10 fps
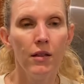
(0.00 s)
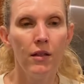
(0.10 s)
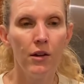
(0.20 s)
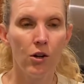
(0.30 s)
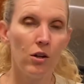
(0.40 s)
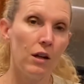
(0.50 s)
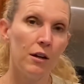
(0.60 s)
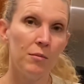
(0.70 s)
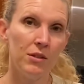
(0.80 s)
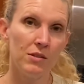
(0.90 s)
there are a lot of
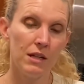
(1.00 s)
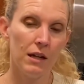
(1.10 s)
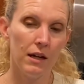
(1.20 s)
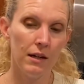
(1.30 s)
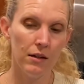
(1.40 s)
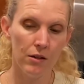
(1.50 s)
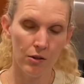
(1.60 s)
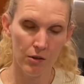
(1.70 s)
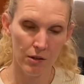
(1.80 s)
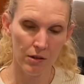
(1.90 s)
meals that I
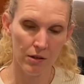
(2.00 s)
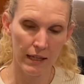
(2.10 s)
cook,